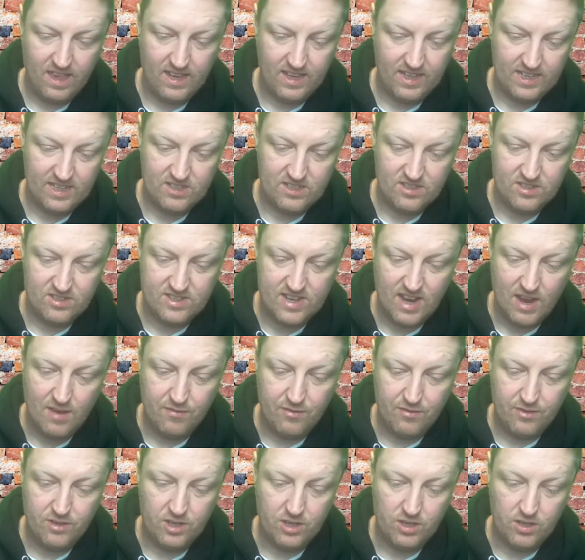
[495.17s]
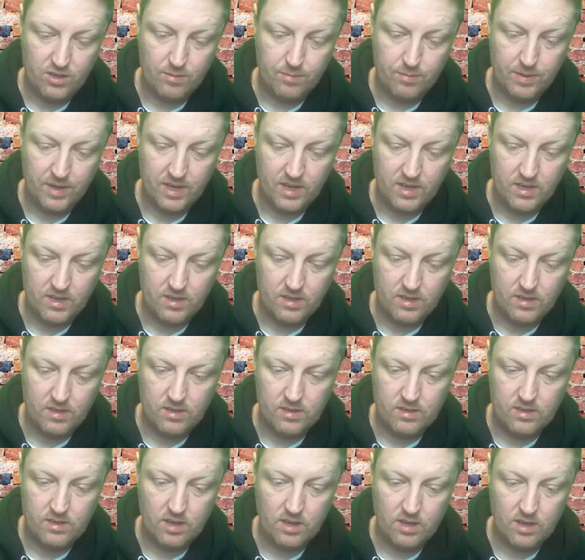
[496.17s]
he's definitely going to be
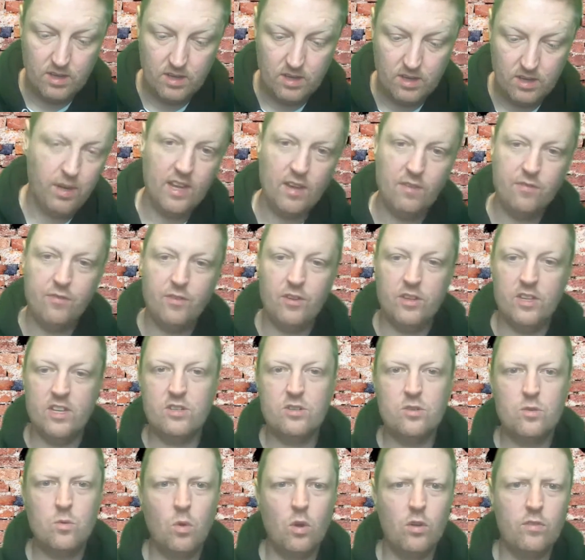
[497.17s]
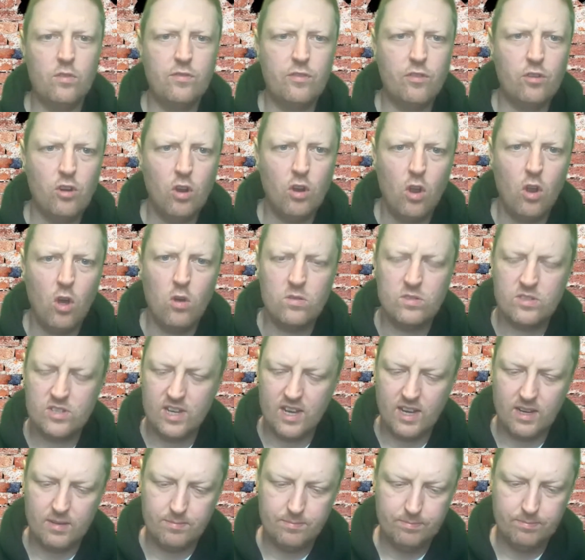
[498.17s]
a player for this squad for a long
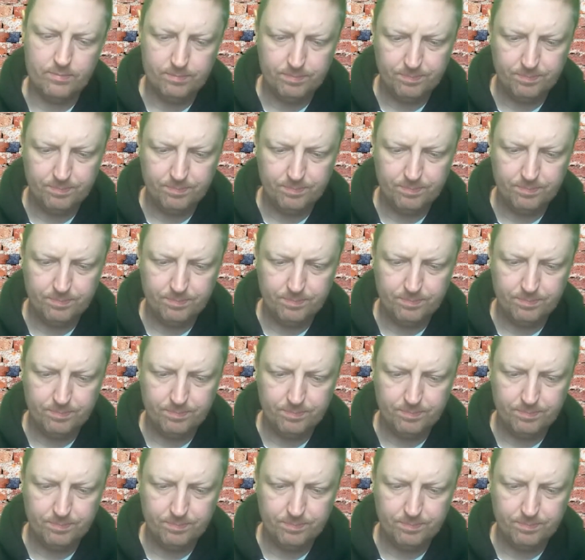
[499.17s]
time.